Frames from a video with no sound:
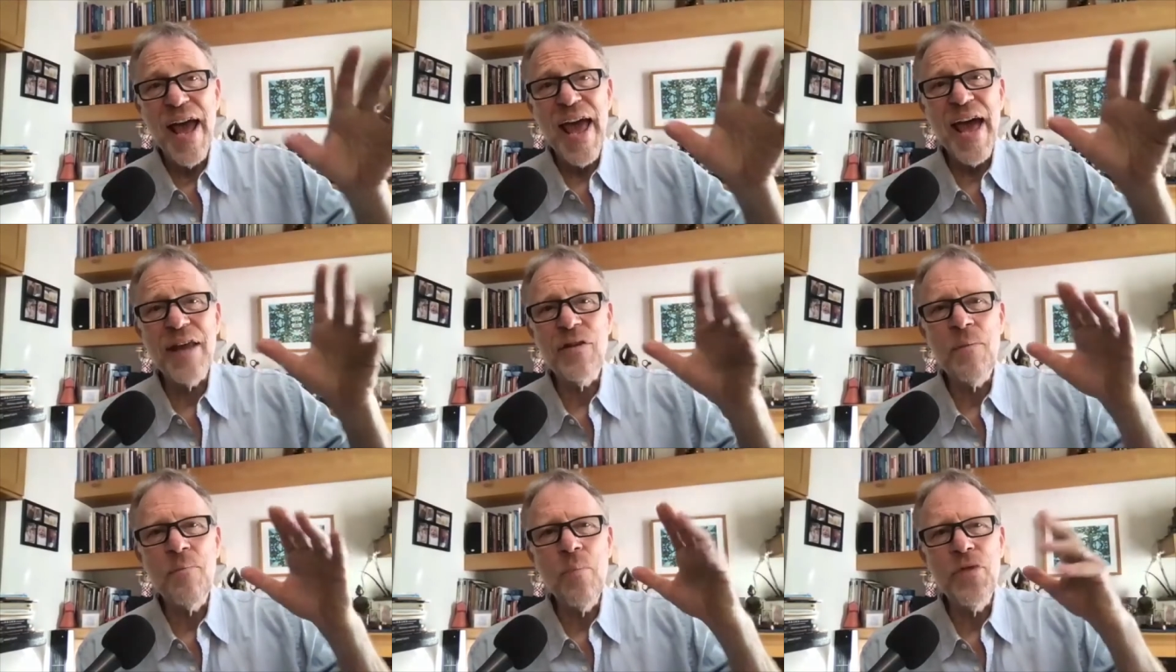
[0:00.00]

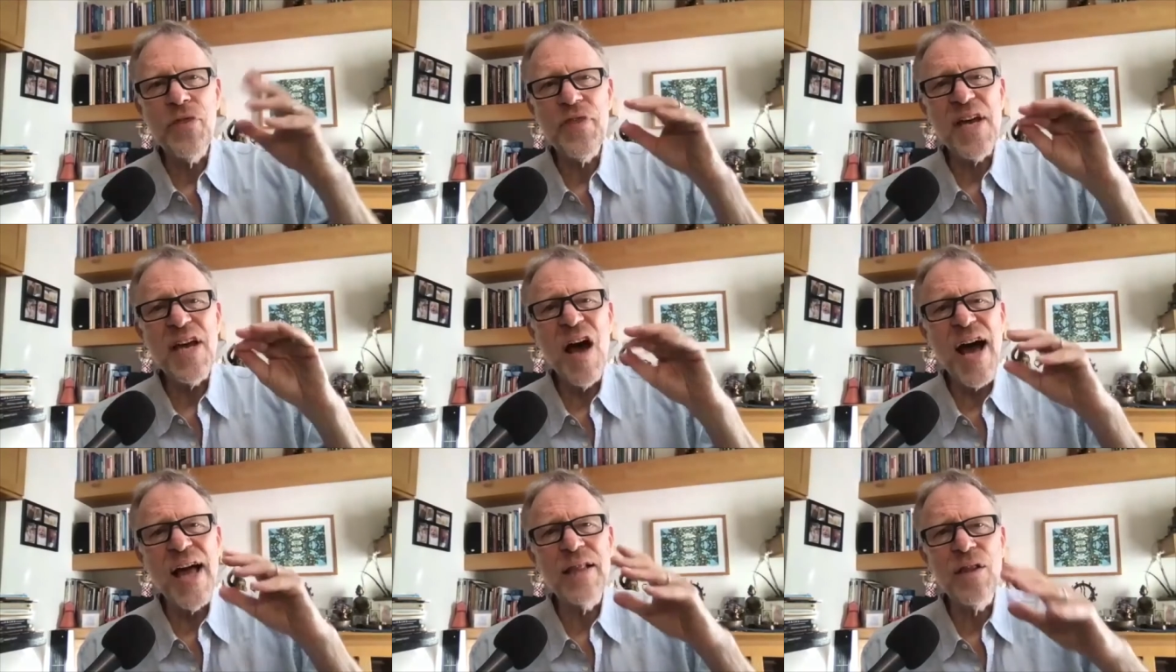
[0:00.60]
And the thing
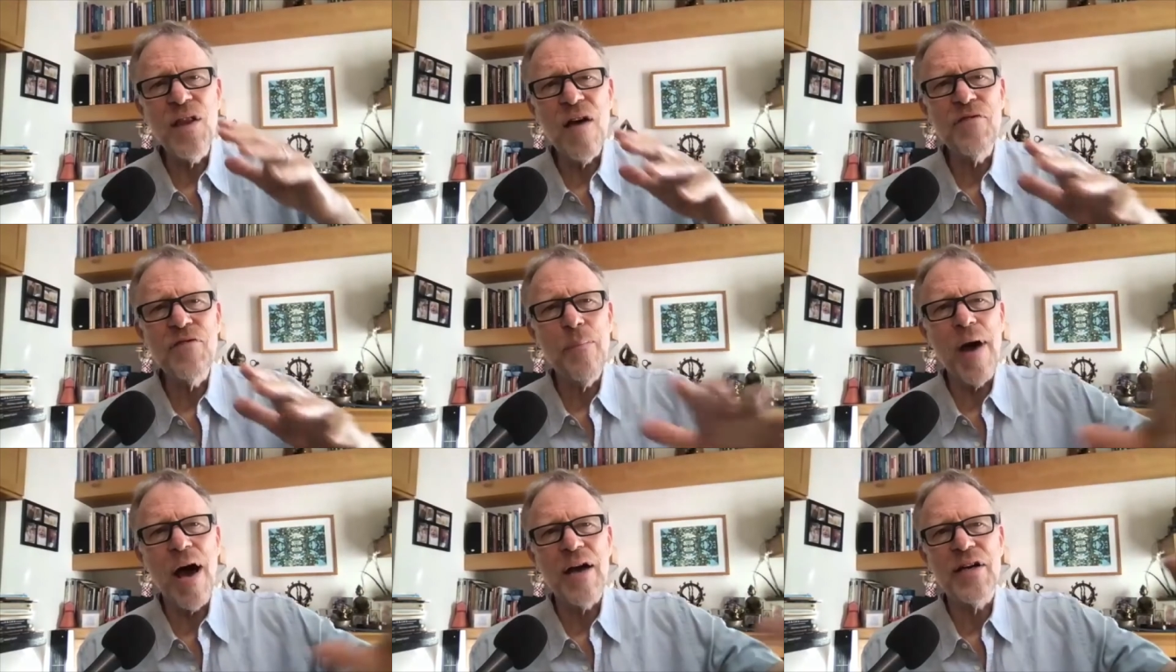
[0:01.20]
I loved
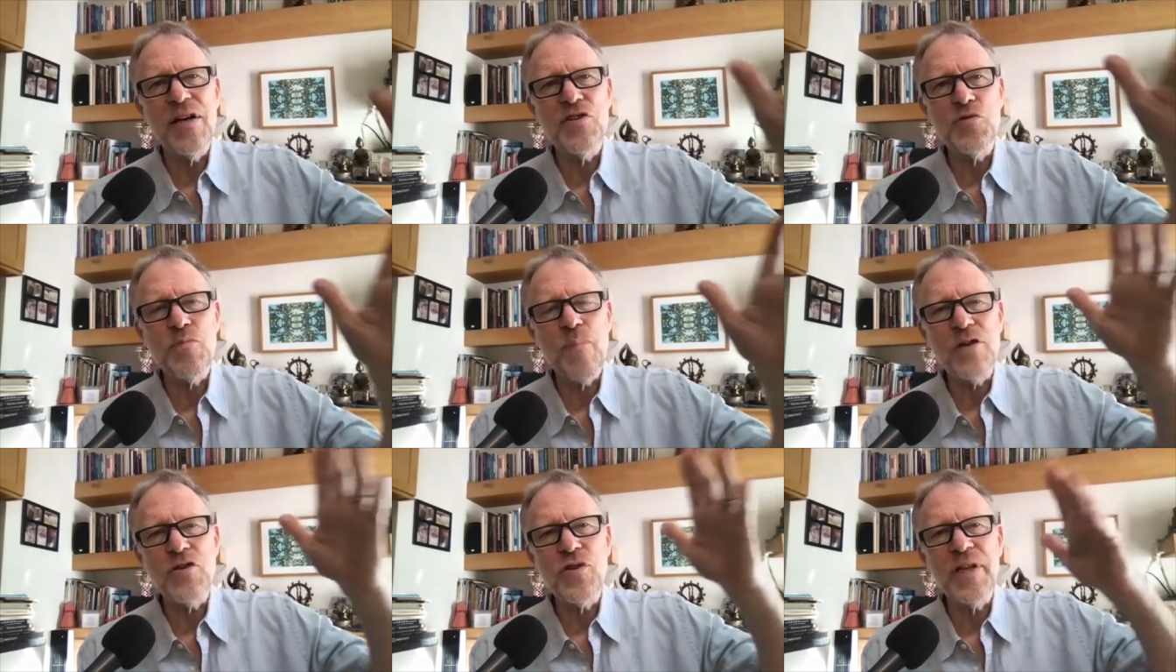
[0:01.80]
about it,
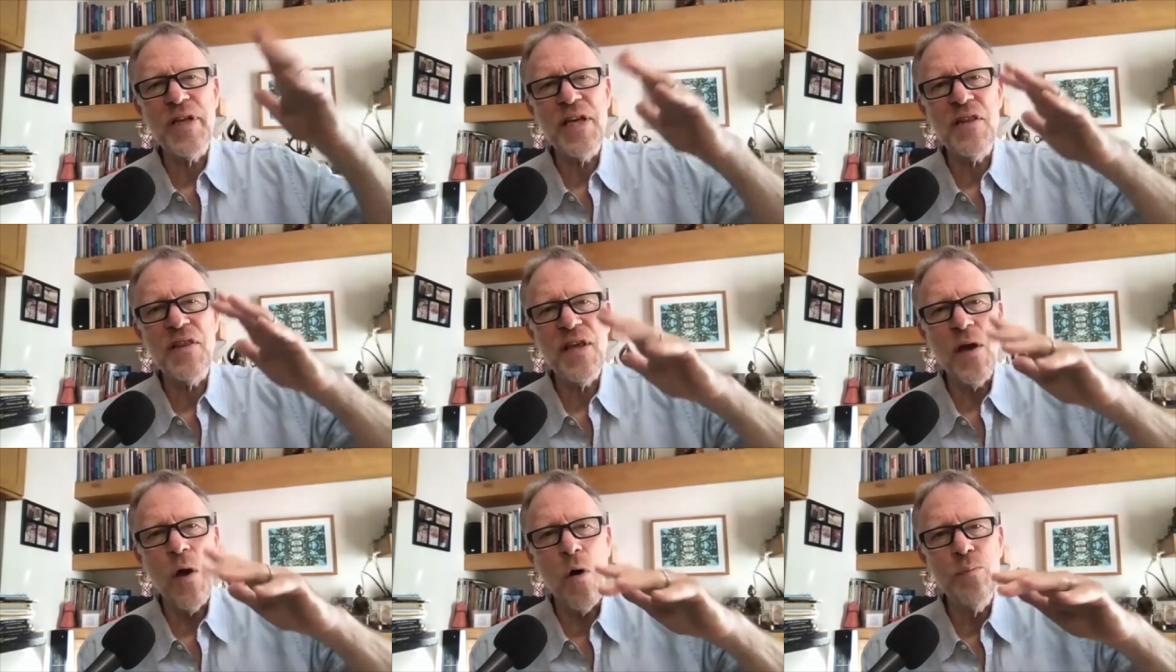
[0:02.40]
especially in
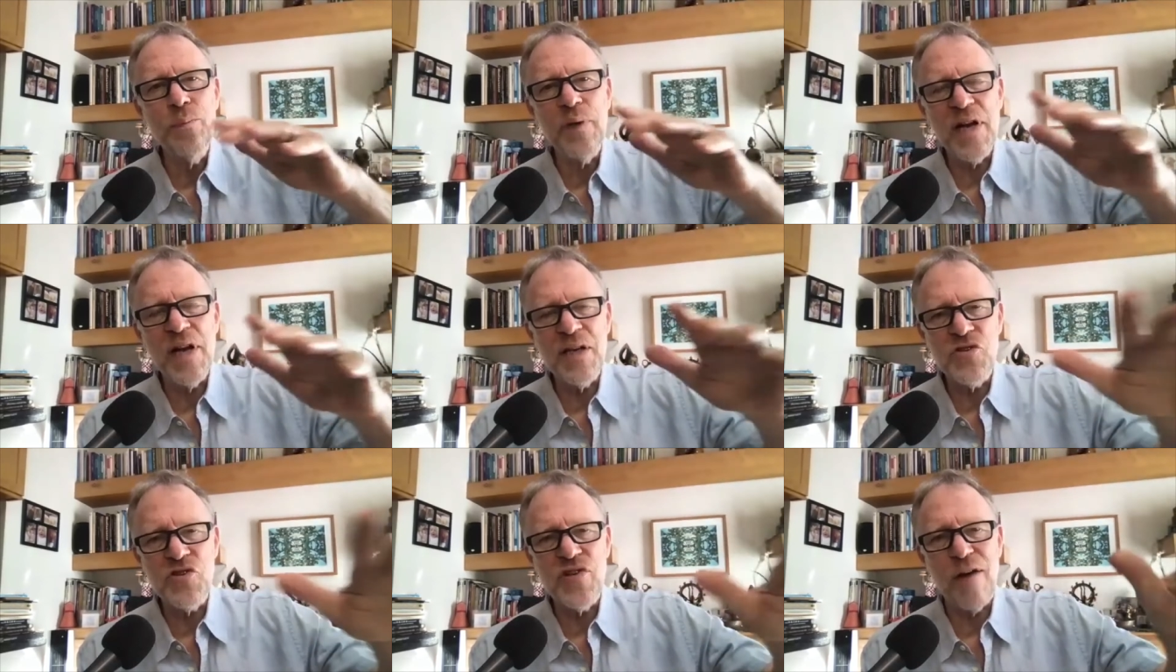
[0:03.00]
the
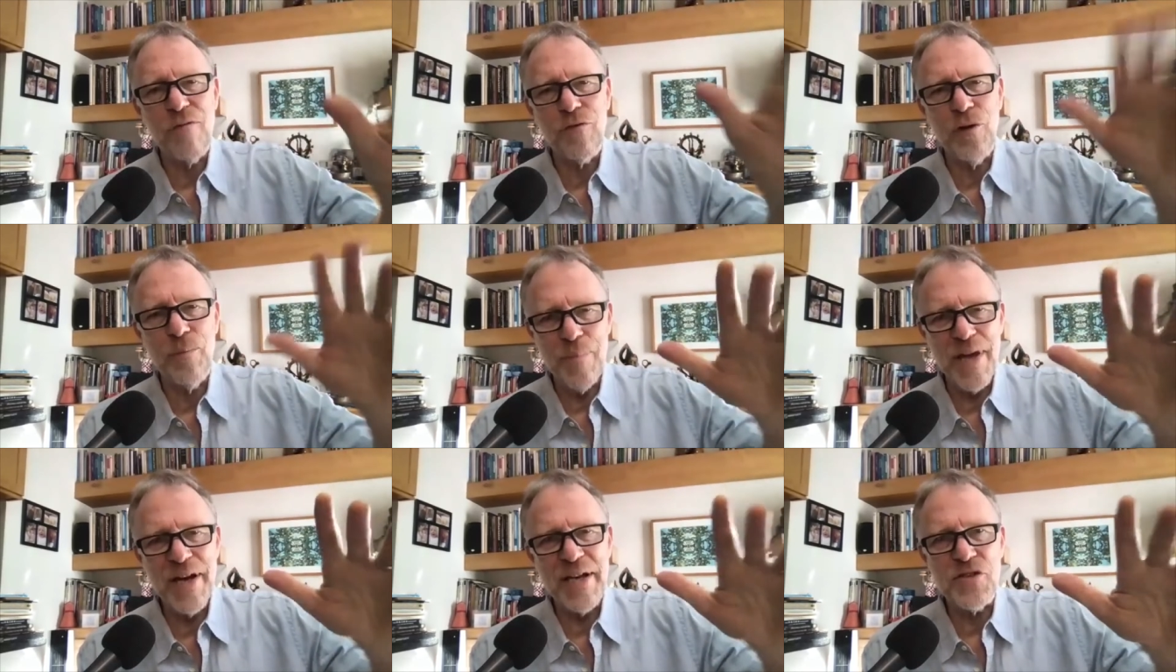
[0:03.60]
opening several
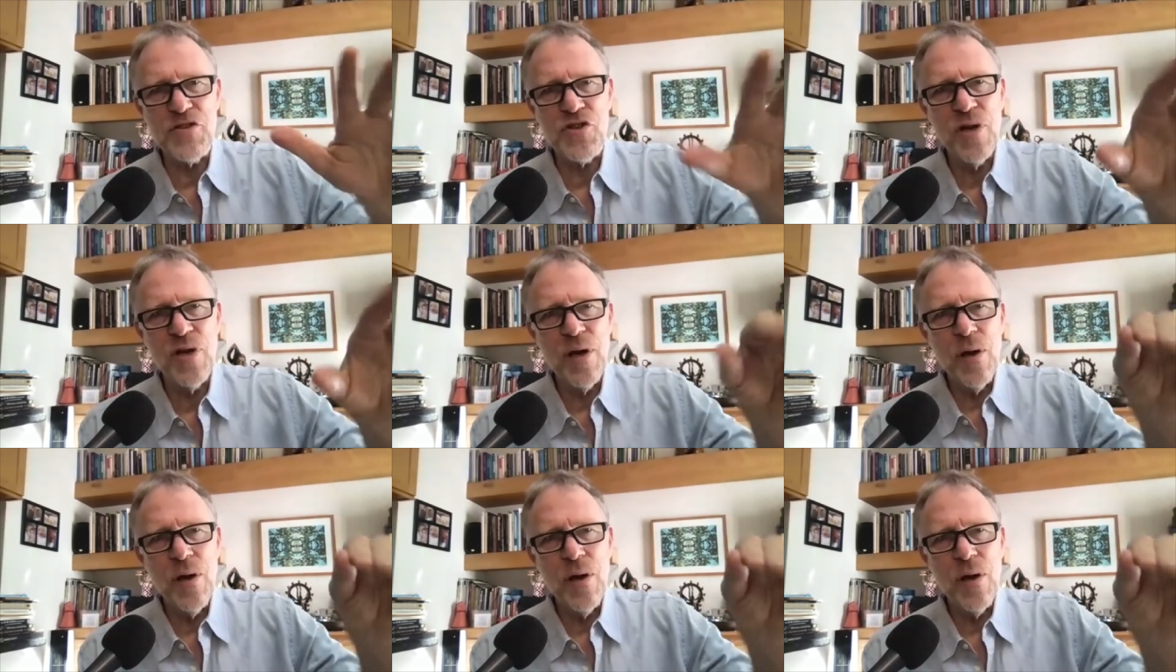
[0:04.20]
minutes,